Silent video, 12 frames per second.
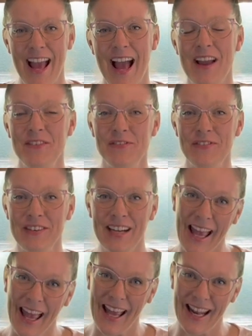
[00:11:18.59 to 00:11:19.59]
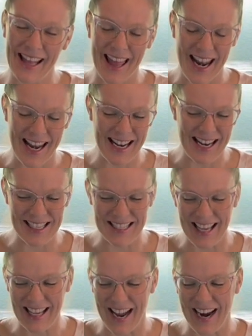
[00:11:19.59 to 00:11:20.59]
I forget that I need to
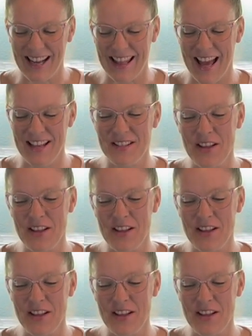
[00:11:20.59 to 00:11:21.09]
take care of that.